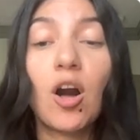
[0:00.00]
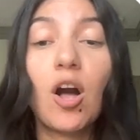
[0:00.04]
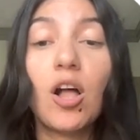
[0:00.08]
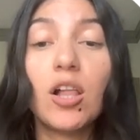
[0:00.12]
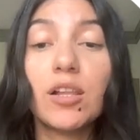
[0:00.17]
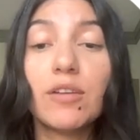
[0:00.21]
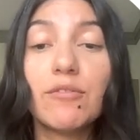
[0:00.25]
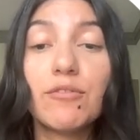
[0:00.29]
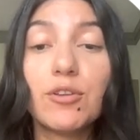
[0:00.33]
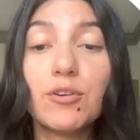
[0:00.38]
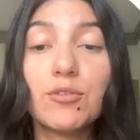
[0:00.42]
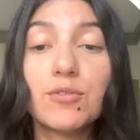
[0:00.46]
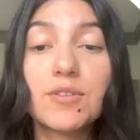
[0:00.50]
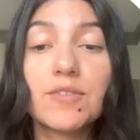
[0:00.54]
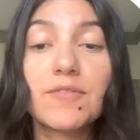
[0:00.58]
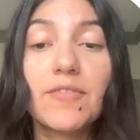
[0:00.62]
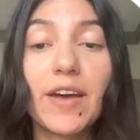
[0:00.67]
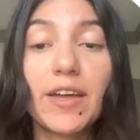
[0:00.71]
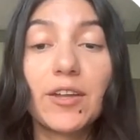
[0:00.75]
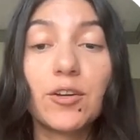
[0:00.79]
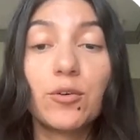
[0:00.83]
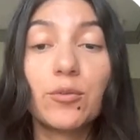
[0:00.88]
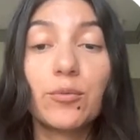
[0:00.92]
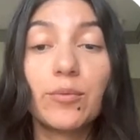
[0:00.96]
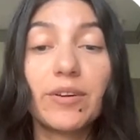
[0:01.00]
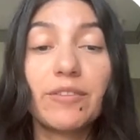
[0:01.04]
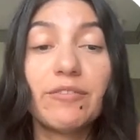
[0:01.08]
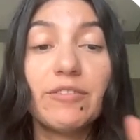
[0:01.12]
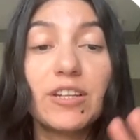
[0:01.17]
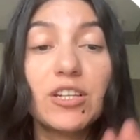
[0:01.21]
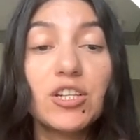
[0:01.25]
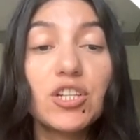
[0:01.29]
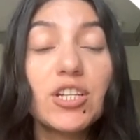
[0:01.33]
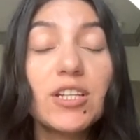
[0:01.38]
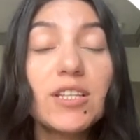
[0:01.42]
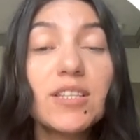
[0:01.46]
all of those final
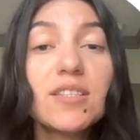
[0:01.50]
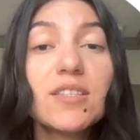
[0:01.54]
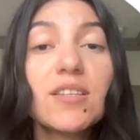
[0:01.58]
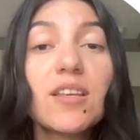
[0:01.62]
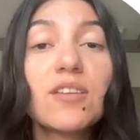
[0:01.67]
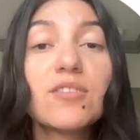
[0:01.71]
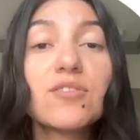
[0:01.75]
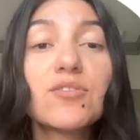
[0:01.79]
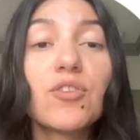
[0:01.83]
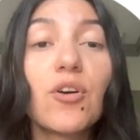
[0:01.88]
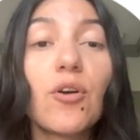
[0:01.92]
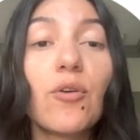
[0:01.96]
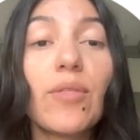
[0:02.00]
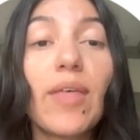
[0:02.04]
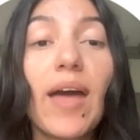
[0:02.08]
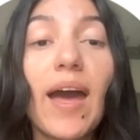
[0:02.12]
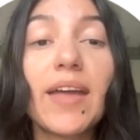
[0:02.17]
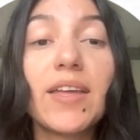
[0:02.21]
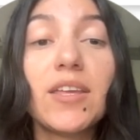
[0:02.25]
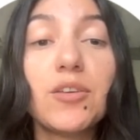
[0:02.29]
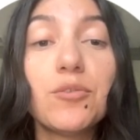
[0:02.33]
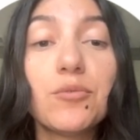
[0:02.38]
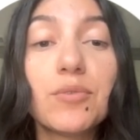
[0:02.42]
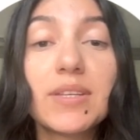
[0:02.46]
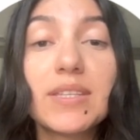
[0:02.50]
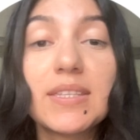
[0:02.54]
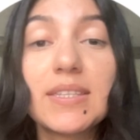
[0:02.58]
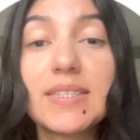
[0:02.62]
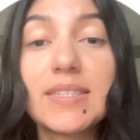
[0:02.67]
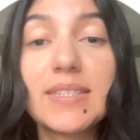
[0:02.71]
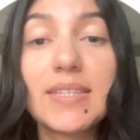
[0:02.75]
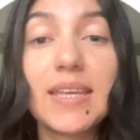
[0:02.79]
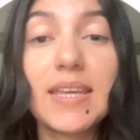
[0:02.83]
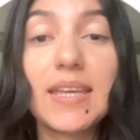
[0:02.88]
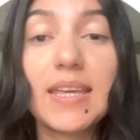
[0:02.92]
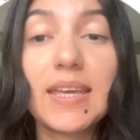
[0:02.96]
revisions so that you can
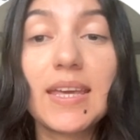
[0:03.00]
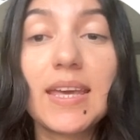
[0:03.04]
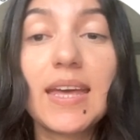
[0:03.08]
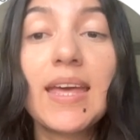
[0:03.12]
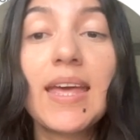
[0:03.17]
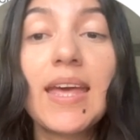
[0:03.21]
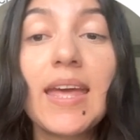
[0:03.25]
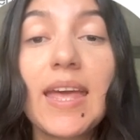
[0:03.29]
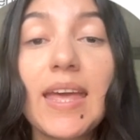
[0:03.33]
see